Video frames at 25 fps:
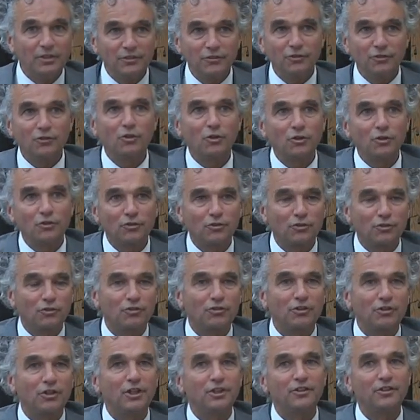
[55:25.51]
this is going to
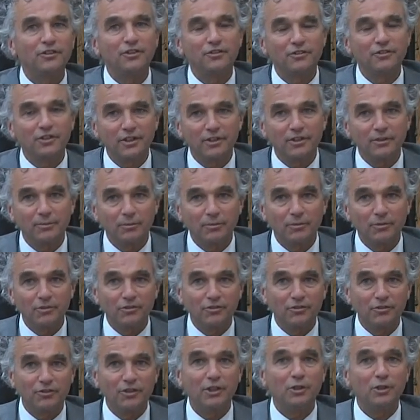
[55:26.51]
succeed is that
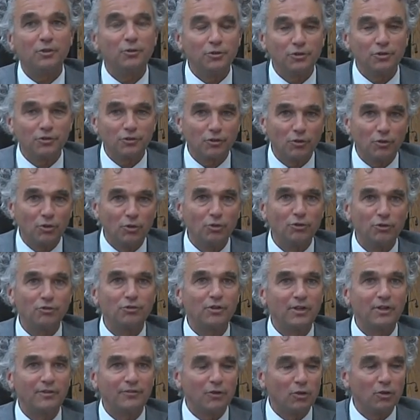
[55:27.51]
shareholders
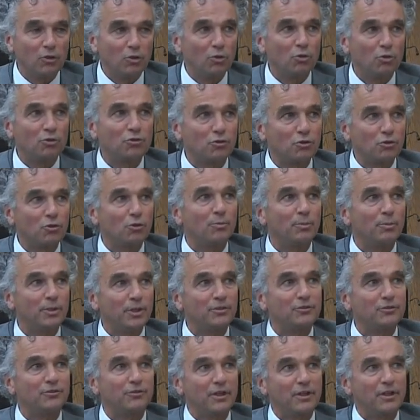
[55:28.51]
also have a
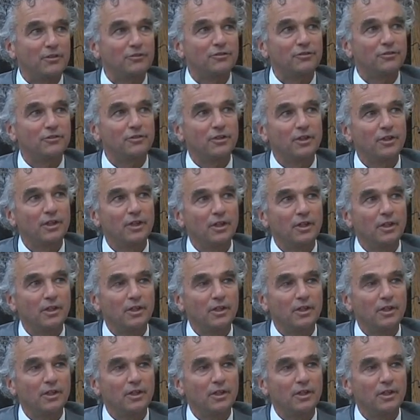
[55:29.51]
long-term interest.